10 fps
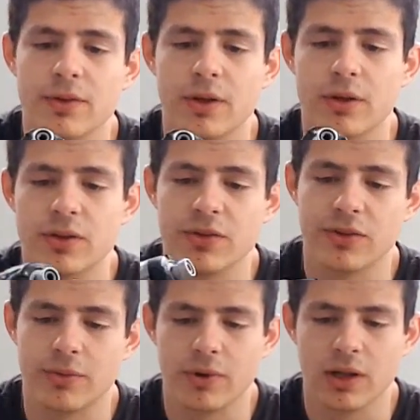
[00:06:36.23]
So this
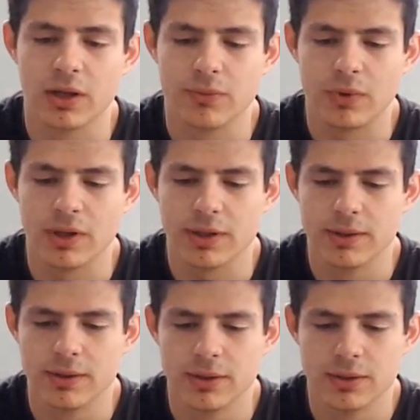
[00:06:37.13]
is a really good one.
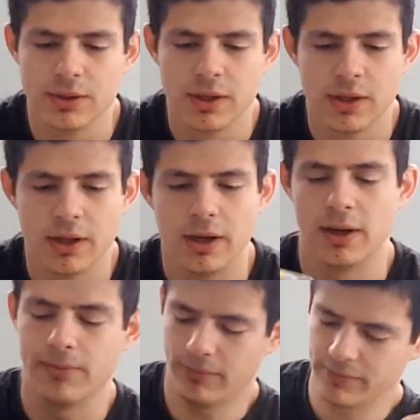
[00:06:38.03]

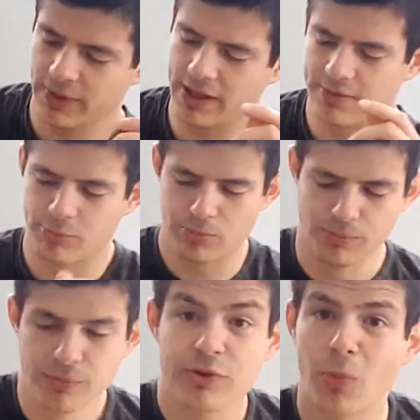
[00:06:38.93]
Um, had a
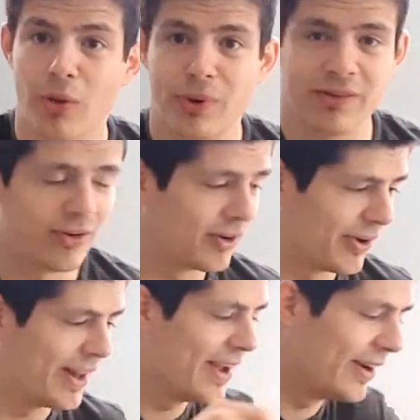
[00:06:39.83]
small brain fart right